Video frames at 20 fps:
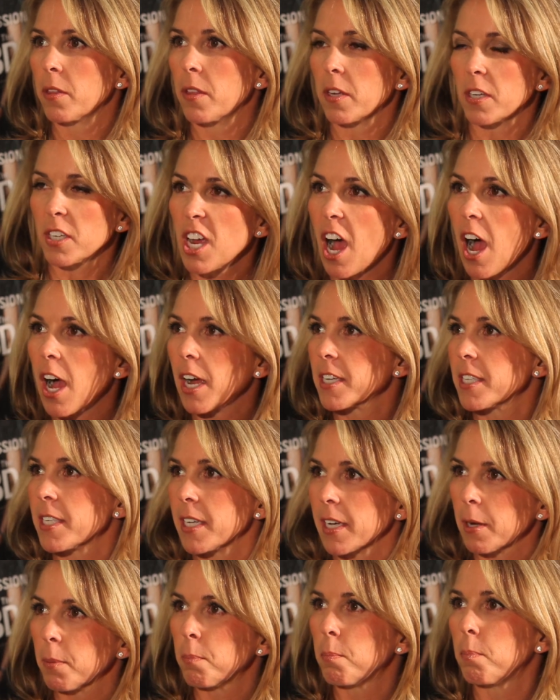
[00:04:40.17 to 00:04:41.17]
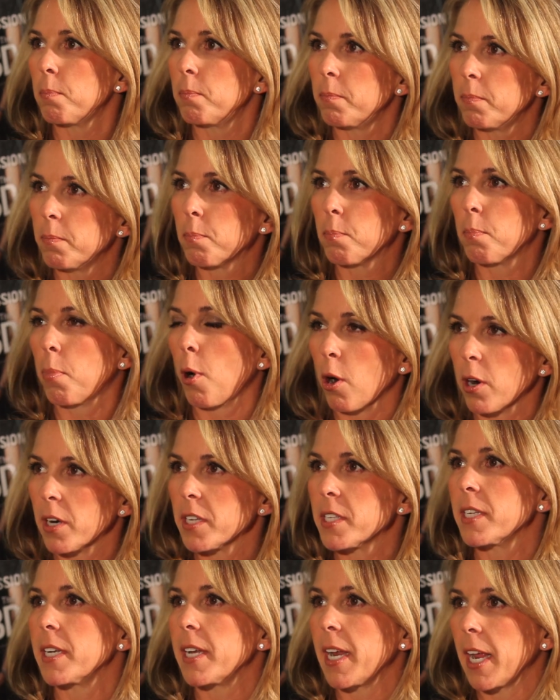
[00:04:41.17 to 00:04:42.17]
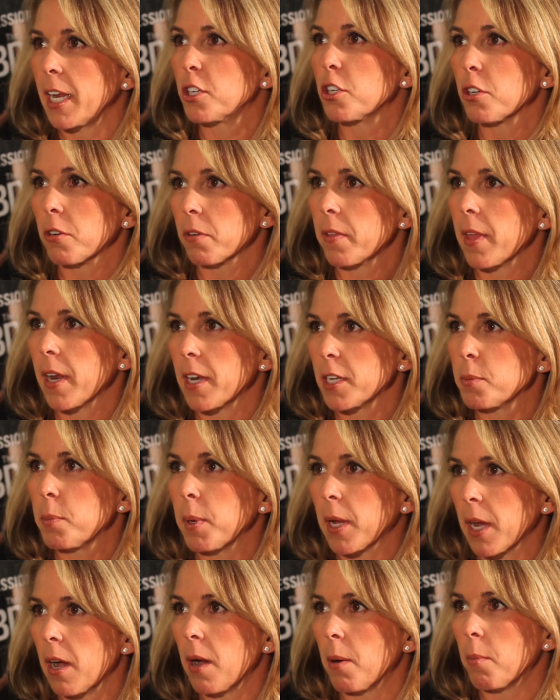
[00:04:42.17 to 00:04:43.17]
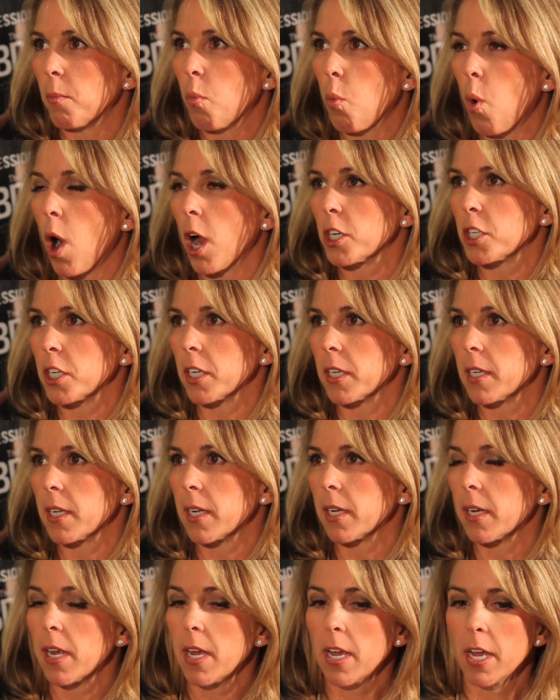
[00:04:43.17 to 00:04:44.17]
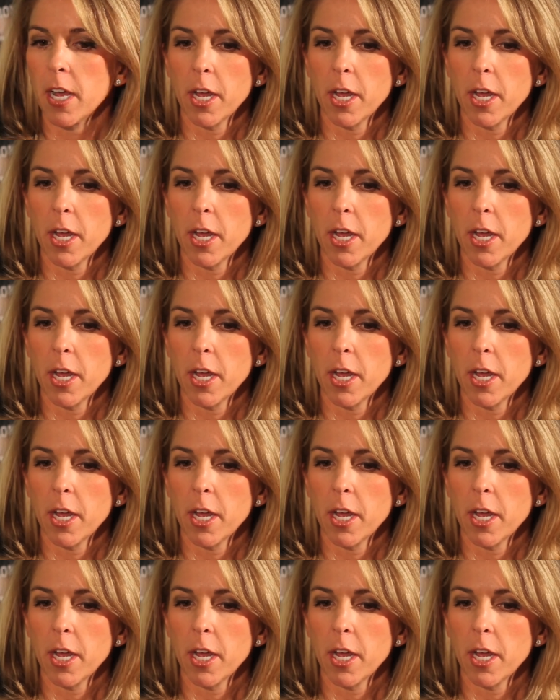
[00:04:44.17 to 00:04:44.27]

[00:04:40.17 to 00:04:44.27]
the toxic partisan nature that has become Washington.